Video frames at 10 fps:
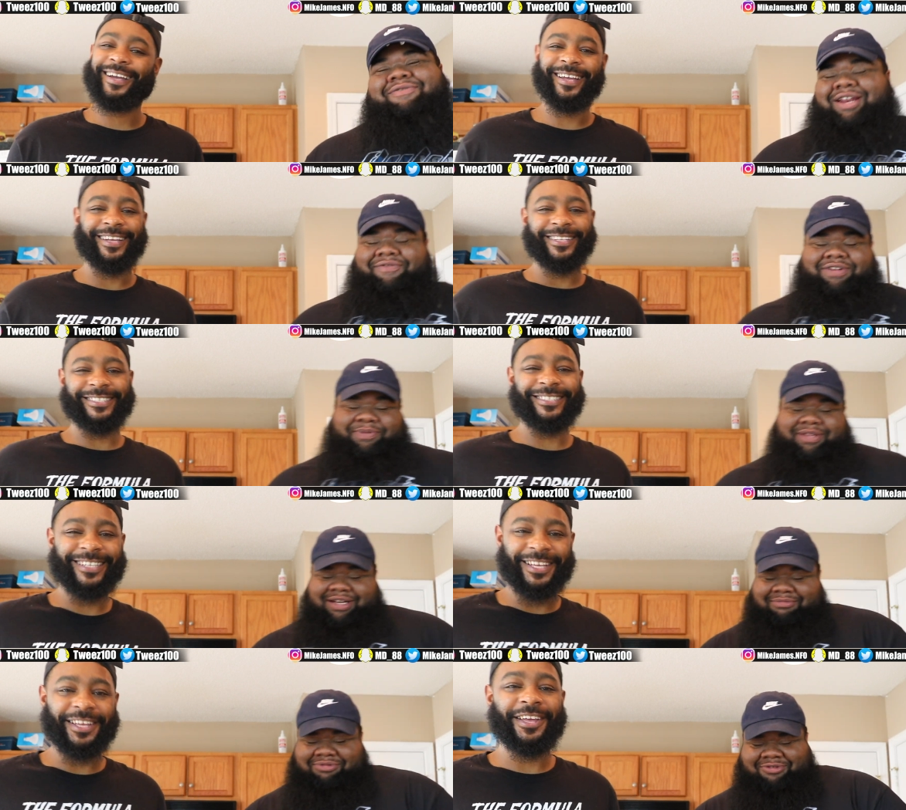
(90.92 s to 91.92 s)
Speaker 1: Roddy Ricch about to
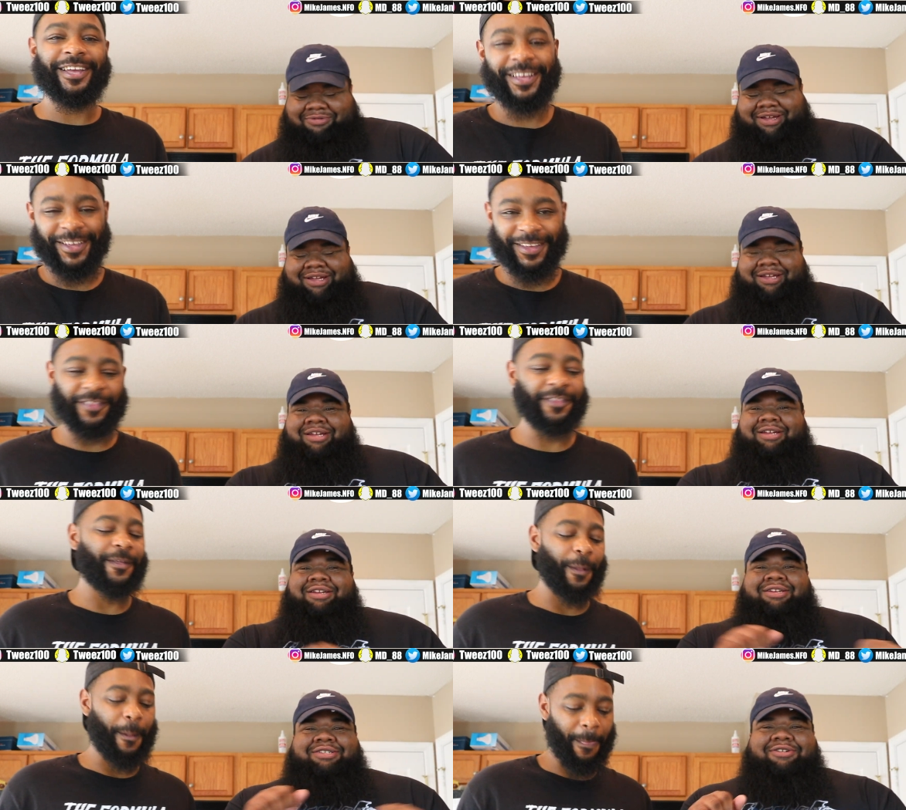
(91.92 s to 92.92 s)
come through and
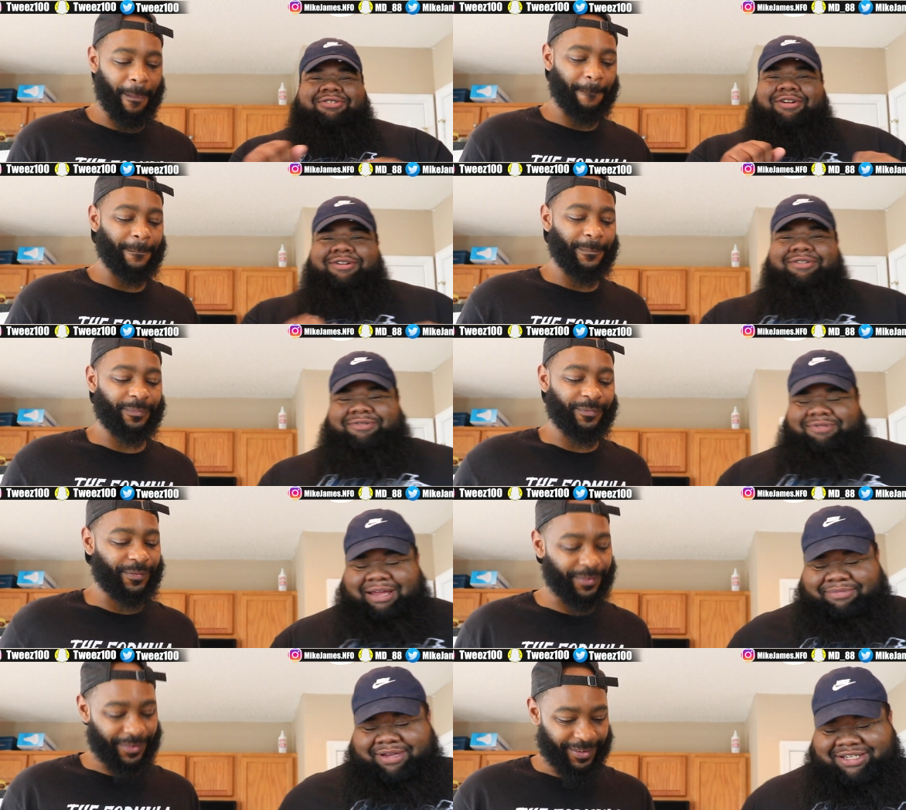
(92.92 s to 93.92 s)
on
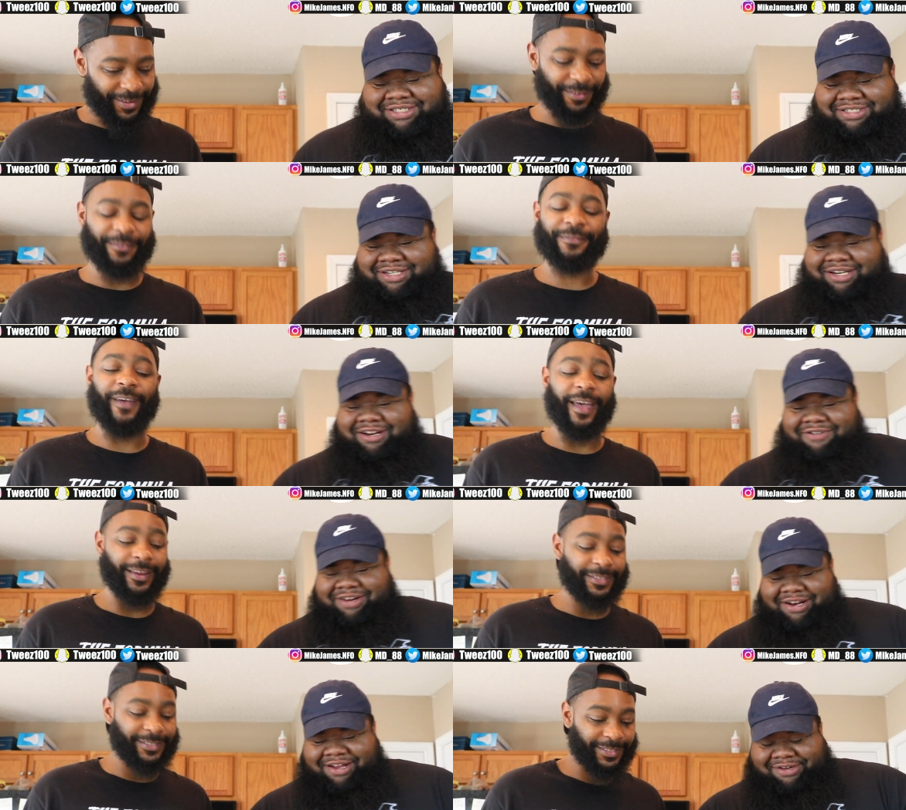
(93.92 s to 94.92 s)
that bitch. You Facts.
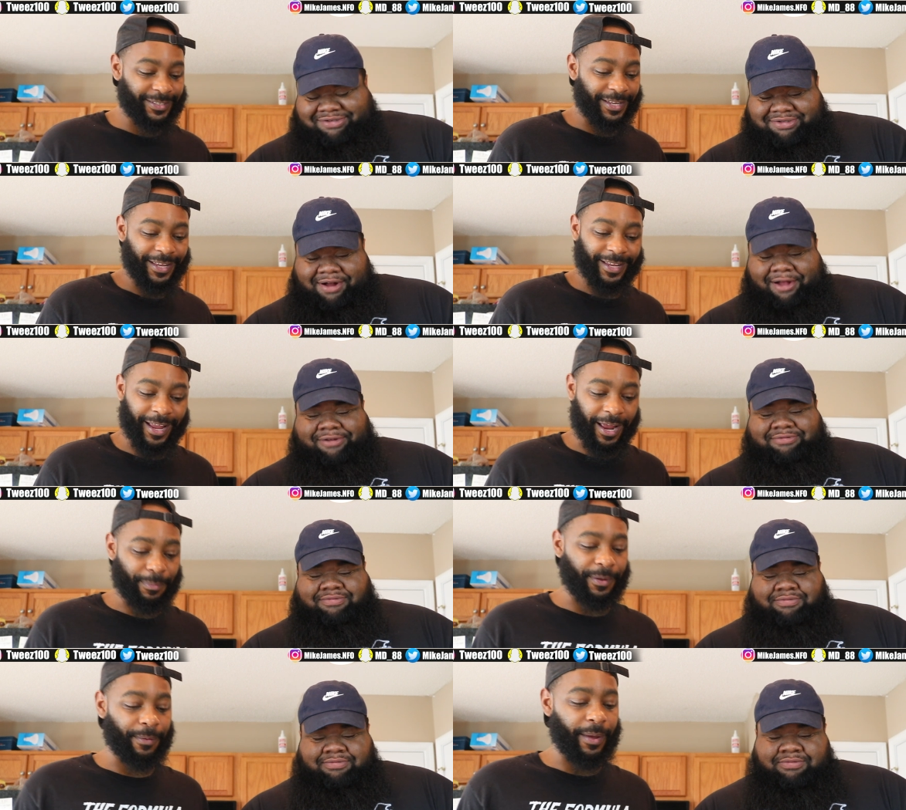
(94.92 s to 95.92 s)
already know.
Speaker 2: Gotta
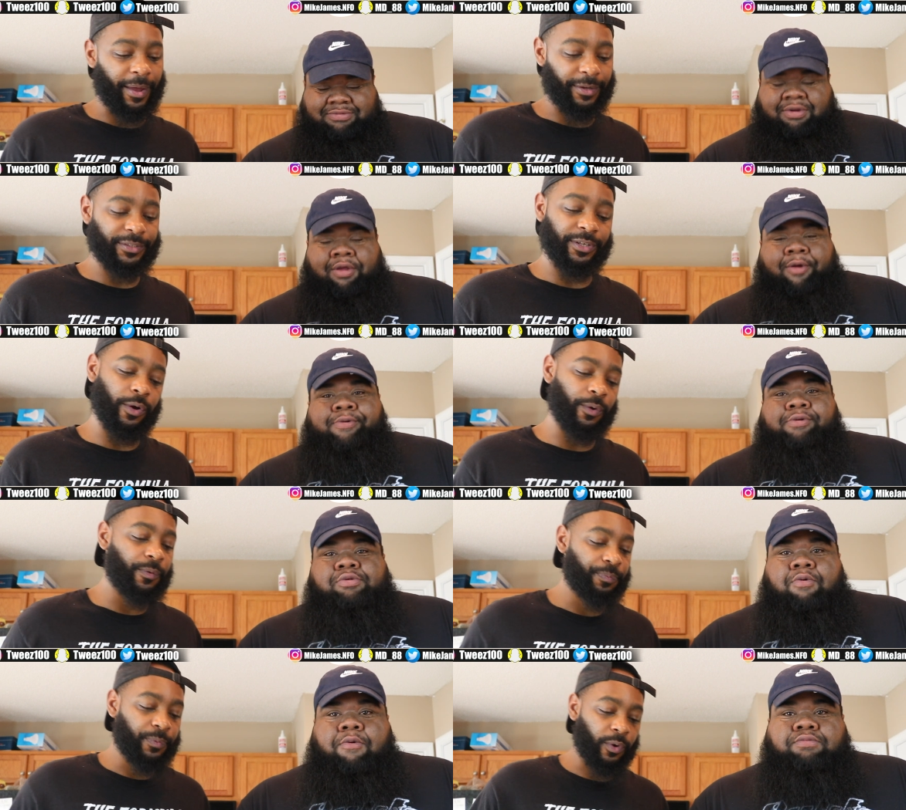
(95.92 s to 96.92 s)
be a banger. So
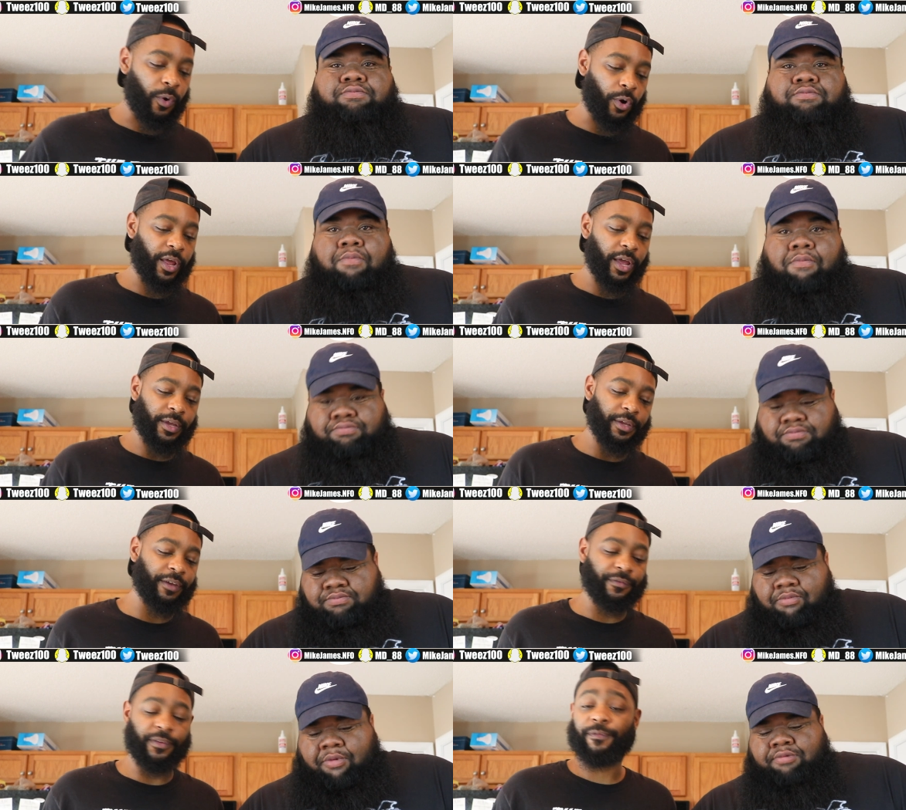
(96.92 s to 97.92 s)
Cordae
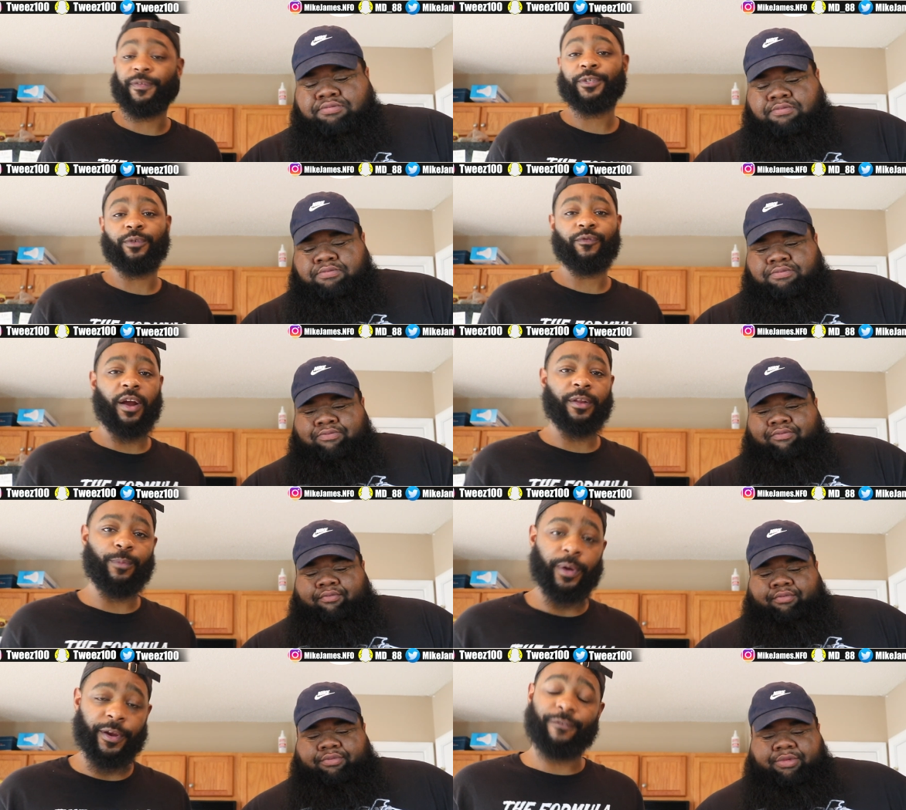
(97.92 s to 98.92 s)
Gifted featuring Roddy
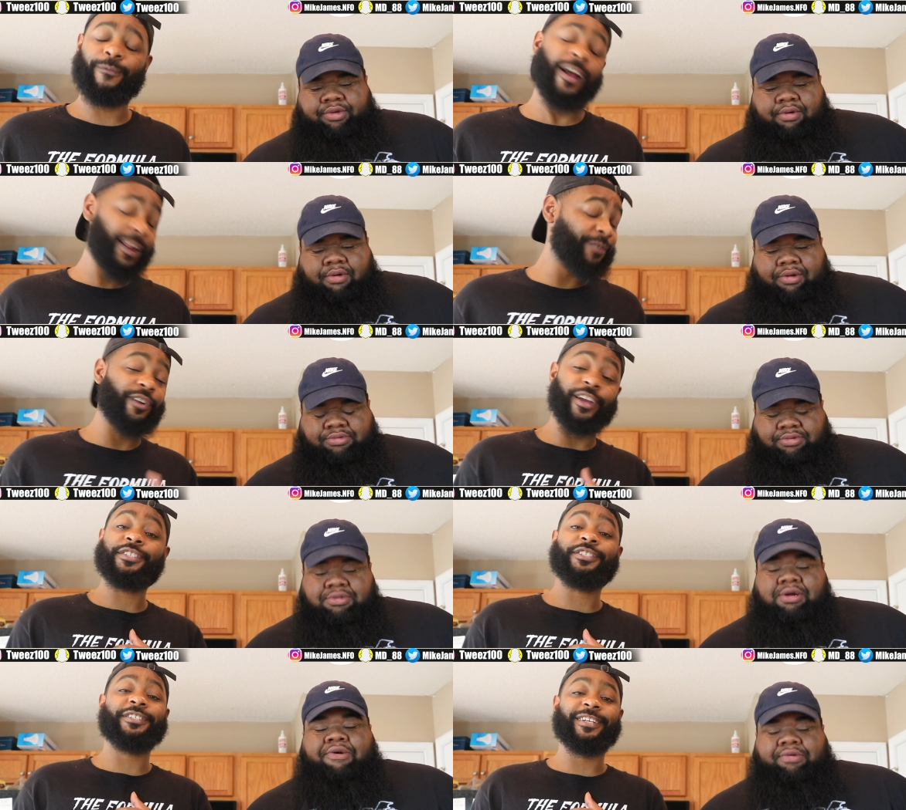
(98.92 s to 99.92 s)
Roddy
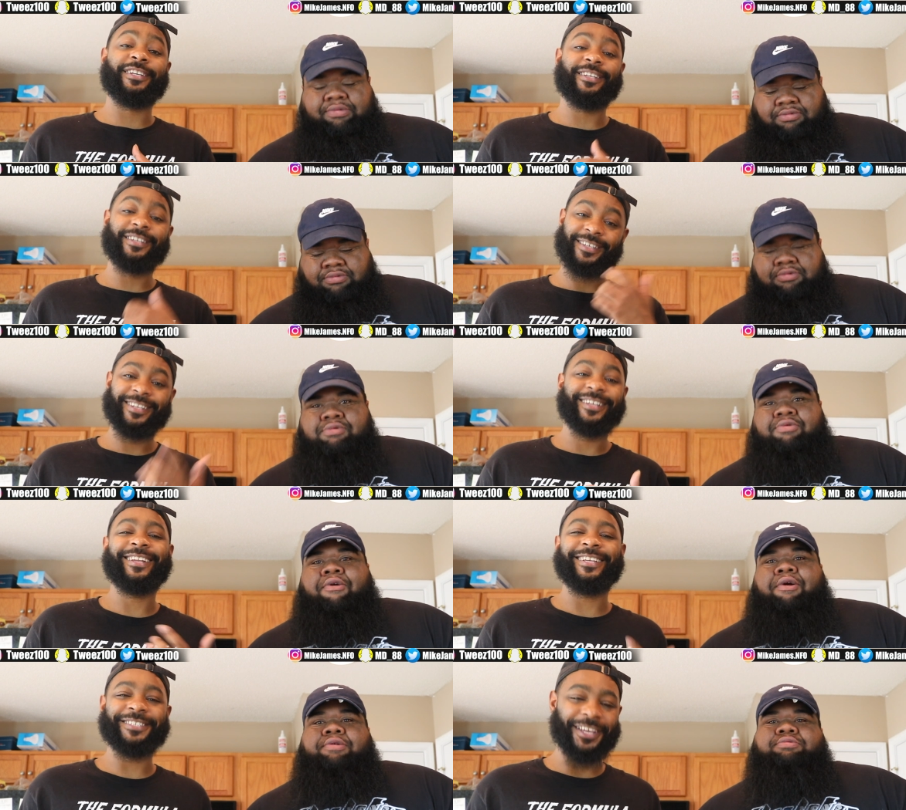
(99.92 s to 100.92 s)
Ricch.
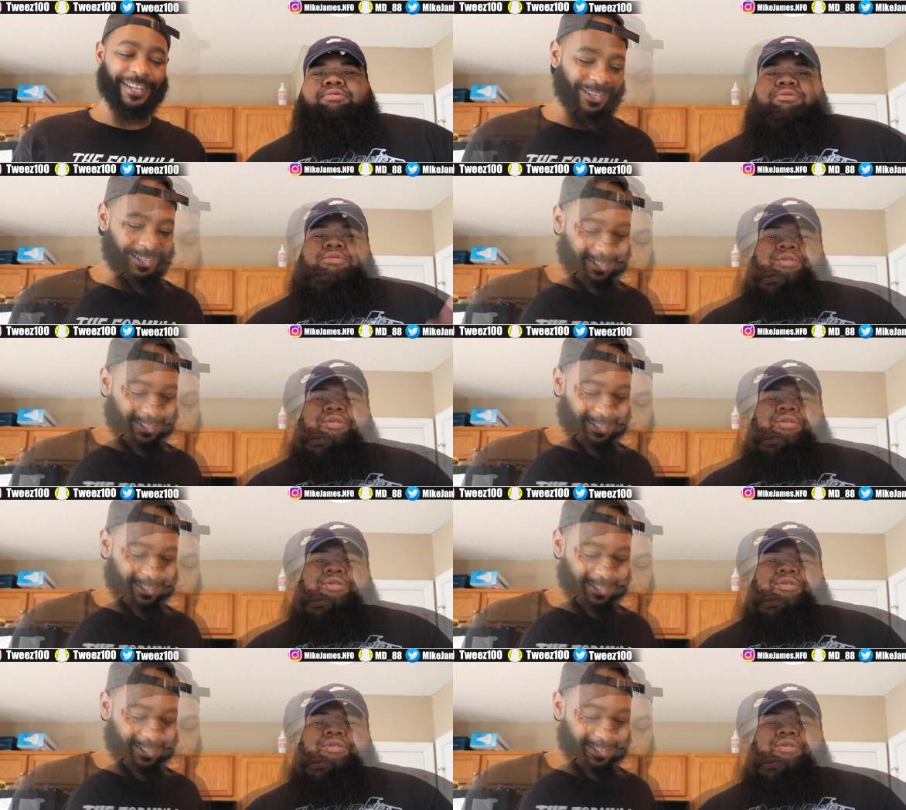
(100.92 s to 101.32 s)
Let's get it.